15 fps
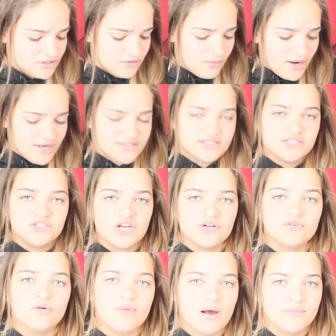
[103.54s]
Why does the
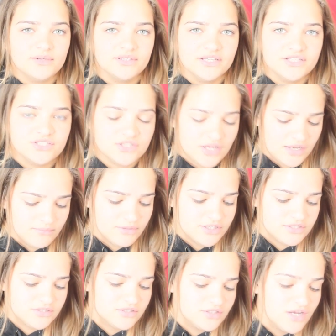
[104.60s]
general population hate
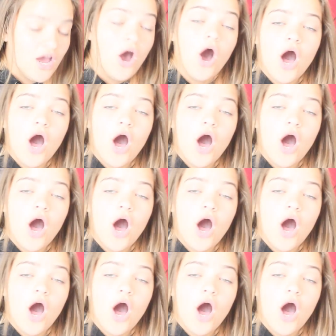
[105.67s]
mustard?